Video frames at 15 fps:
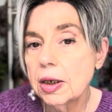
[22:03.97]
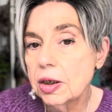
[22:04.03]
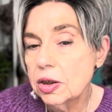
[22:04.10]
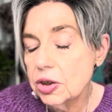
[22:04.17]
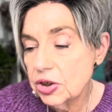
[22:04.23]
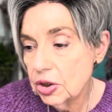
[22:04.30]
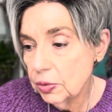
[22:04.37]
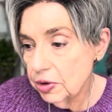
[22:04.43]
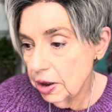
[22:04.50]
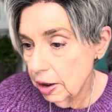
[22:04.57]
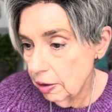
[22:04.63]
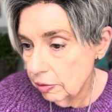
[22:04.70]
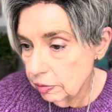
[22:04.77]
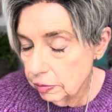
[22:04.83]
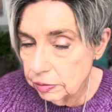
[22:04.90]
So
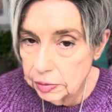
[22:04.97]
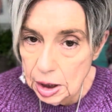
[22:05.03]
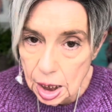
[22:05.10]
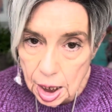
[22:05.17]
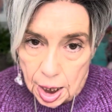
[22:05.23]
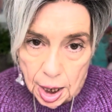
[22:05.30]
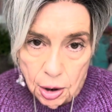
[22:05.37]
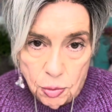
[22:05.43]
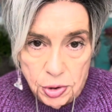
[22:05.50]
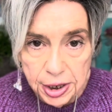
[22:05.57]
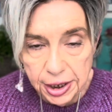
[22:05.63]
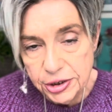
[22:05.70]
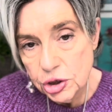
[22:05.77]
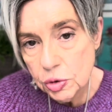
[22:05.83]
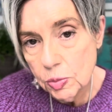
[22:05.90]
now, how would
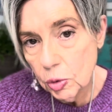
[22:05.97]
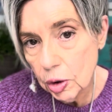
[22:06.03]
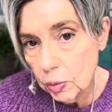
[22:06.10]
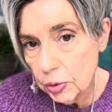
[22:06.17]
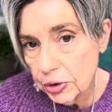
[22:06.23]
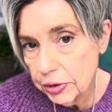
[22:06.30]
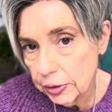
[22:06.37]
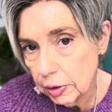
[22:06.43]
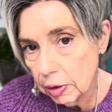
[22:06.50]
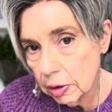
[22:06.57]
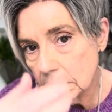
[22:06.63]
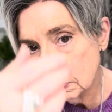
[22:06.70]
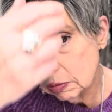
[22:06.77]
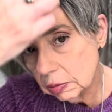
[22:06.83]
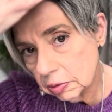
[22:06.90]
I do more with her?
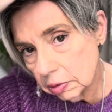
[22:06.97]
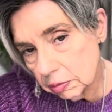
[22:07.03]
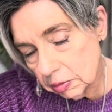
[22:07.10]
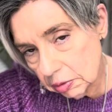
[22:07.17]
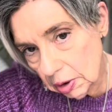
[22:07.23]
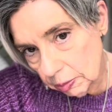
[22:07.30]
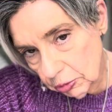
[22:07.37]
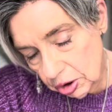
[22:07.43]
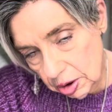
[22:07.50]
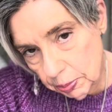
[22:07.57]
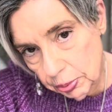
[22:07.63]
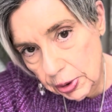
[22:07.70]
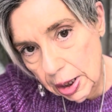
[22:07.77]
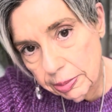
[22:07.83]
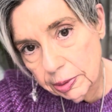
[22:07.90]
I'm going to
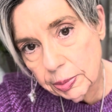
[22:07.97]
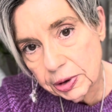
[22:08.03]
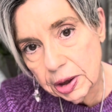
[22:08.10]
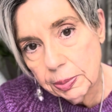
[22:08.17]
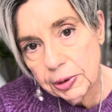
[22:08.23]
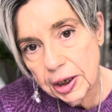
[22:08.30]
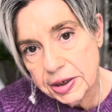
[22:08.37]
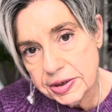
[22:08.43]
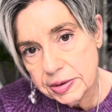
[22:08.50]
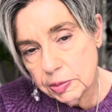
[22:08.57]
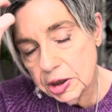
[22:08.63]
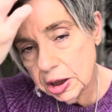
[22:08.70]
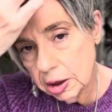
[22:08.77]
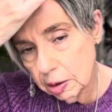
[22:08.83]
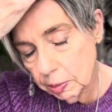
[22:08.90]
probably apply some
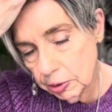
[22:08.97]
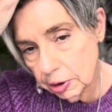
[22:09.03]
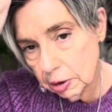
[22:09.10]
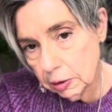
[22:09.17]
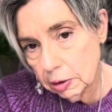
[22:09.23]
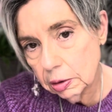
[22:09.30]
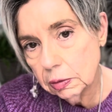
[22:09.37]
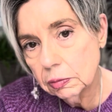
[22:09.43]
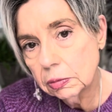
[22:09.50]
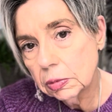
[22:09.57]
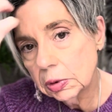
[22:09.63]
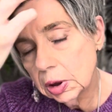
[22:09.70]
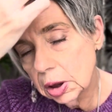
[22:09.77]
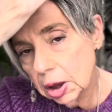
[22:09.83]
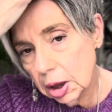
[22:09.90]
heat up here.
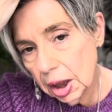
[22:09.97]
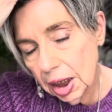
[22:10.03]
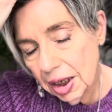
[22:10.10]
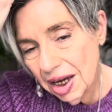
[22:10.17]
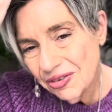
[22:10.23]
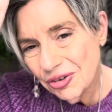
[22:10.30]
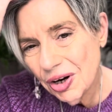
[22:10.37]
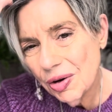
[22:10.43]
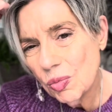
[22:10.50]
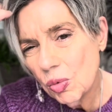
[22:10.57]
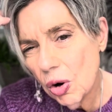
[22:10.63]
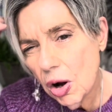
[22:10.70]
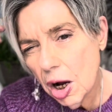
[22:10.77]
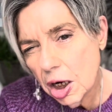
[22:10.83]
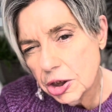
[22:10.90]
And after I
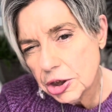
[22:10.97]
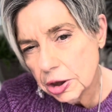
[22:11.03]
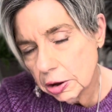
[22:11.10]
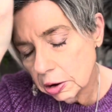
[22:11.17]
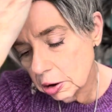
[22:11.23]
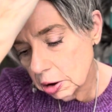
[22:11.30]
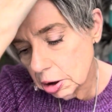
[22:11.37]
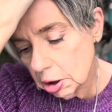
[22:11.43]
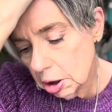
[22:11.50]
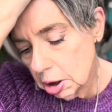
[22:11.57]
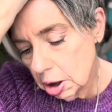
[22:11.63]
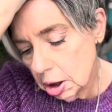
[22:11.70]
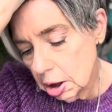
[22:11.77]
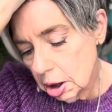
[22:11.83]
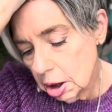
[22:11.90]
wash her
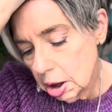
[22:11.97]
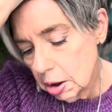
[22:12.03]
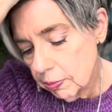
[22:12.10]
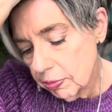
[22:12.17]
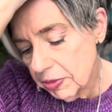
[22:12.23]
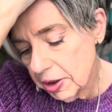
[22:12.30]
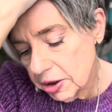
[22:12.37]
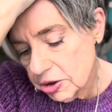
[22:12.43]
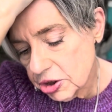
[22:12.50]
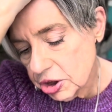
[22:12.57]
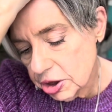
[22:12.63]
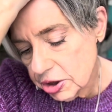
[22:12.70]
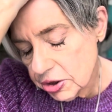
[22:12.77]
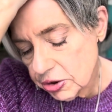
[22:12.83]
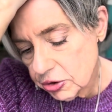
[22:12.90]
and
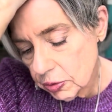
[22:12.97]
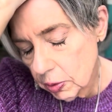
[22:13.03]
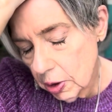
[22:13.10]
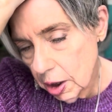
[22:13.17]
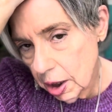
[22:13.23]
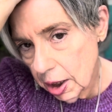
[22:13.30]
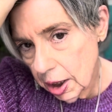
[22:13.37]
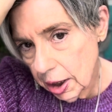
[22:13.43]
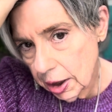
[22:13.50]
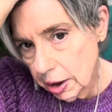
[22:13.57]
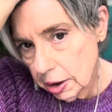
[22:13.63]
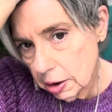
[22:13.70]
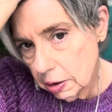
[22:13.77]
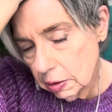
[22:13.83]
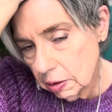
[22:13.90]
she's
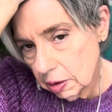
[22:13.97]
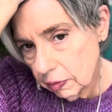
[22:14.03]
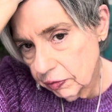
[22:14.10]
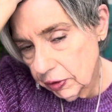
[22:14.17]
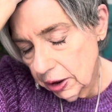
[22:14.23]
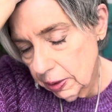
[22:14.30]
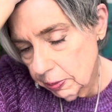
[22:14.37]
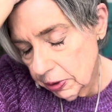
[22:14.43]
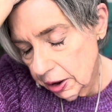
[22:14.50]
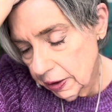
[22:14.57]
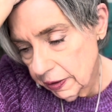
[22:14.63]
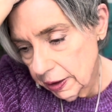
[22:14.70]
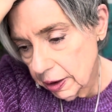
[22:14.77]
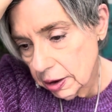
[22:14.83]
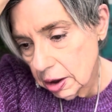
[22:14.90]
dried, if I apply
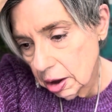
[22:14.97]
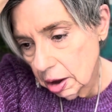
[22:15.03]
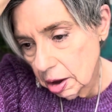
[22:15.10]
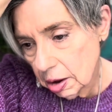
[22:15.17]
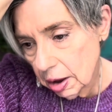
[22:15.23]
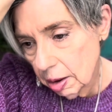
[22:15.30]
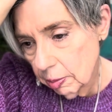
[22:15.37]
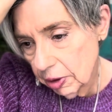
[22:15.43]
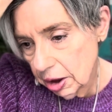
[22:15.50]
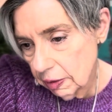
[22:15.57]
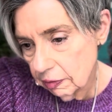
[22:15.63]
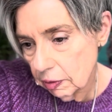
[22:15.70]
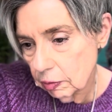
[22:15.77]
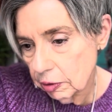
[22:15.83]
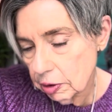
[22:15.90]
that heat, that might
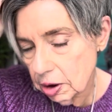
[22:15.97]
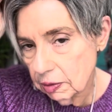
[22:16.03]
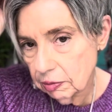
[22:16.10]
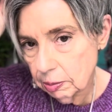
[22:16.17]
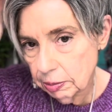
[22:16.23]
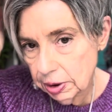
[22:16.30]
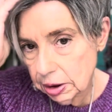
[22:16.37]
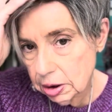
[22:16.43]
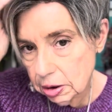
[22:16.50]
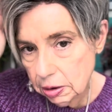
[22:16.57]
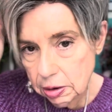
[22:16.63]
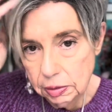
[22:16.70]
even work even better.